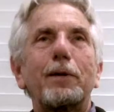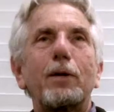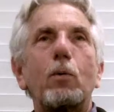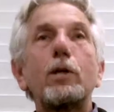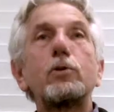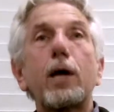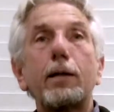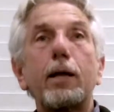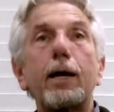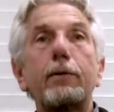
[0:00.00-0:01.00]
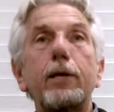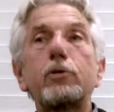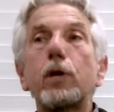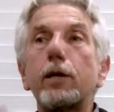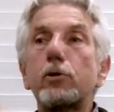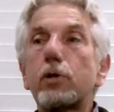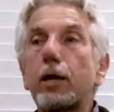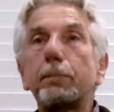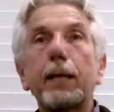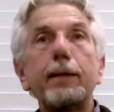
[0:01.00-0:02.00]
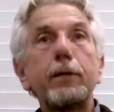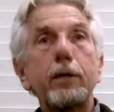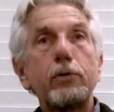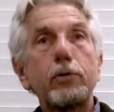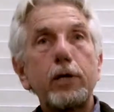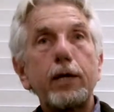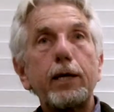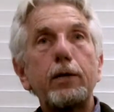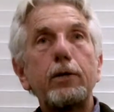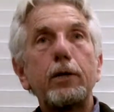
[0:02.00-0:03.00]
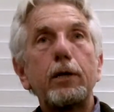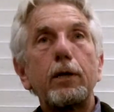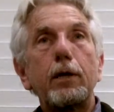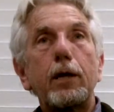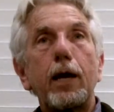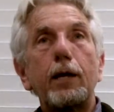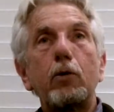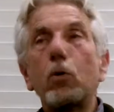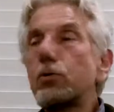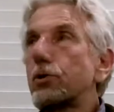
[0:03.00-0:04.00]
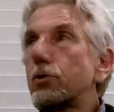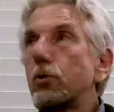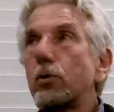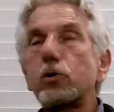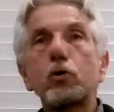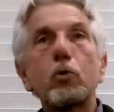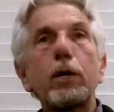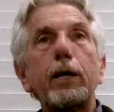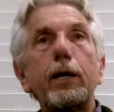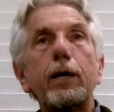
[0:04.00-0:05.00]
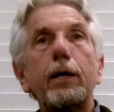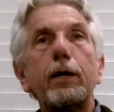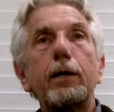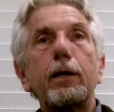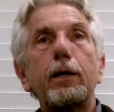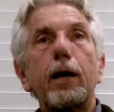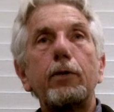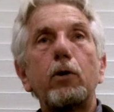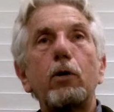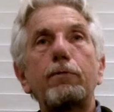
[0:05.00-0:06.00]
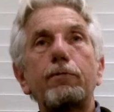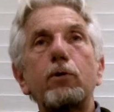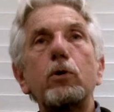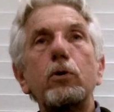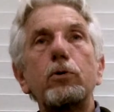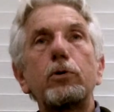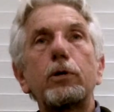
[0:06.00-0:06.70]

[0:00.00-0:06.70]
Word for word: What is that like? They say it is like planting a seed and it grows into a tree and there are fruit.